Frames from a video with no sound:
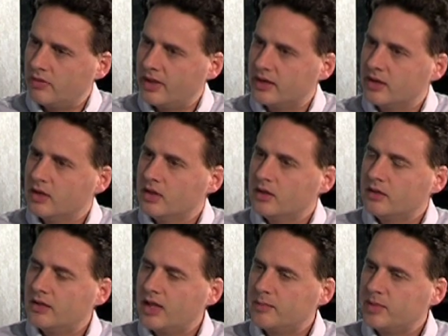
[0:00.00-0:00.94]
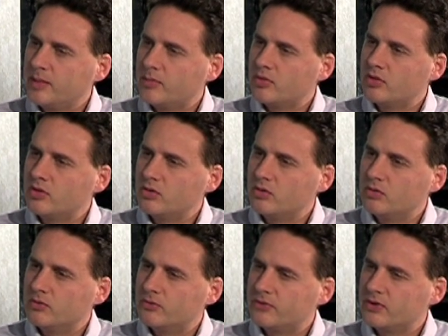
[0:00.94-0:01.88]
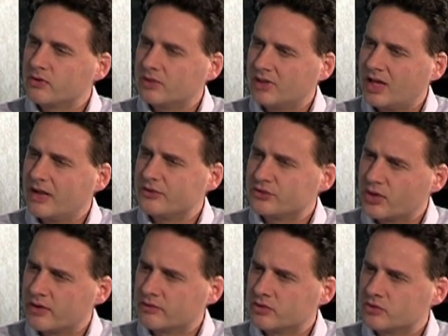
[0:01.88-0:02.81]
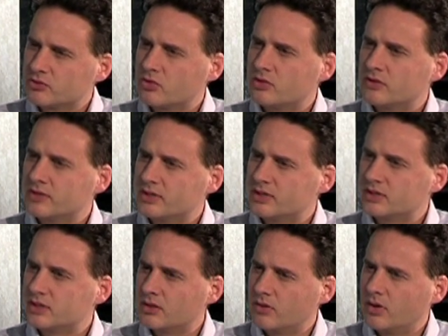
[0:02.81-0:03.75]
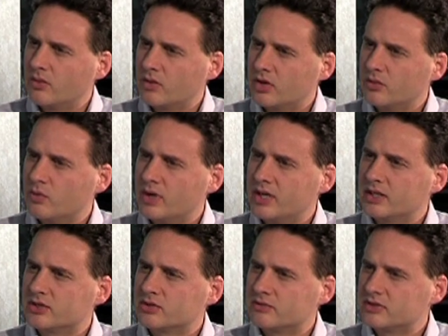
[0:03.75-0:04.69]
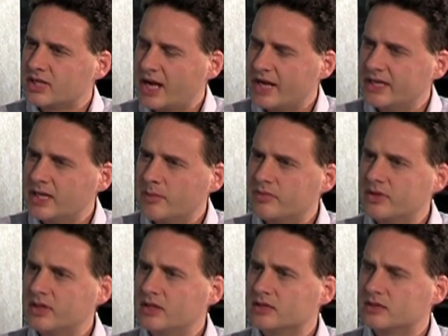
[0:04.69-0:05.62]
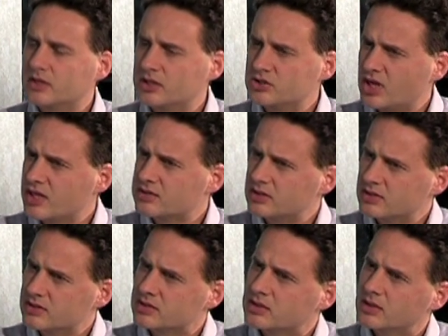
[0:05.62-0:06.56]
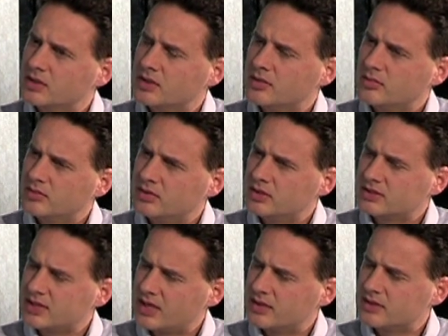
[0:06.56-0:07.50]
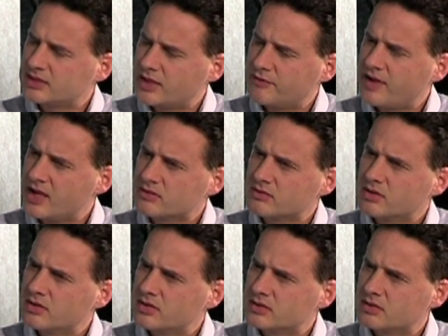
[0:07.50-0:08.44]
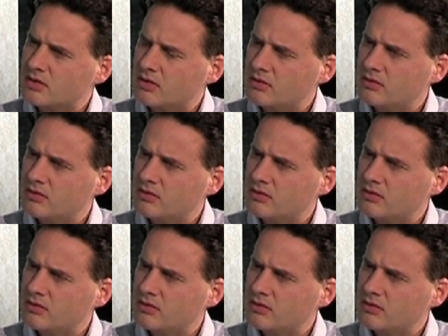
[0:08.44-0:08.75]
that people who feel their lives are out of control, this is a good way to sort of tidy up things, and the justice. Does that factor into this at all?